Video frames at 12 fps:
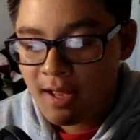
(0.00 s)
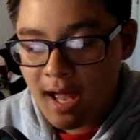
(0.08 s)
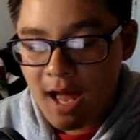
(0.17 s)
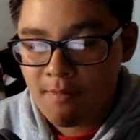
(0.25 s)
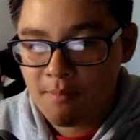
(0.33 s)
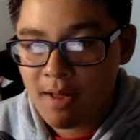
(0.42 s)

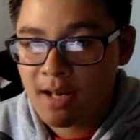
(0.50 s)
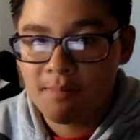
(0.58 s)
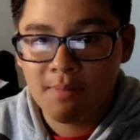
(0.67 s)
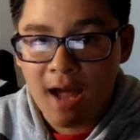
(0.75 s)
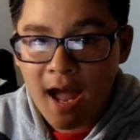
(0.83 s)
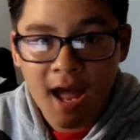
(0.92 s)
I
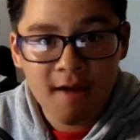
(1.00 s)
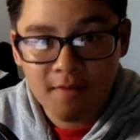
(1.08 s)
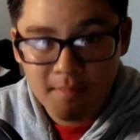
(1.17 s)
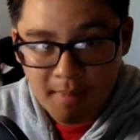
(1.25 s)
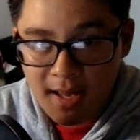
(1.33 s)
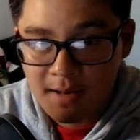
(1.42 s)

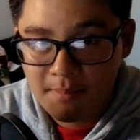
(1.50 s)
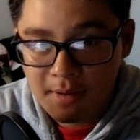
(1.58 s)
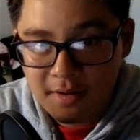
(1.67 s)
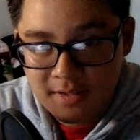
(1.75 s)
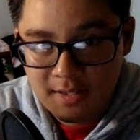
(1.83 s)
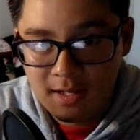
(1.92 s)
haven't met him
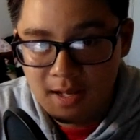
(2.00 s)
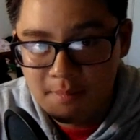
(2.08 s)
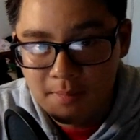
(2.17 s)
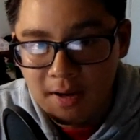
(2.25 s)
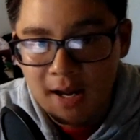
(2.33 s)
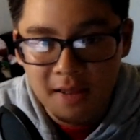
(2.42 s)
personally,
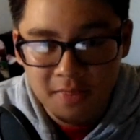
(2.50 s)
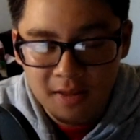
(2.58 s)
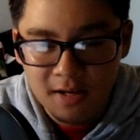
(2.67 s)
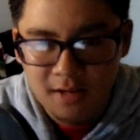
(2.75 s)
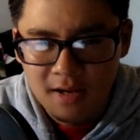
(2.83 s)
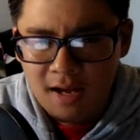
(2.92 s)
but I
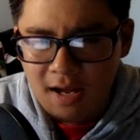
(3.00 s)
think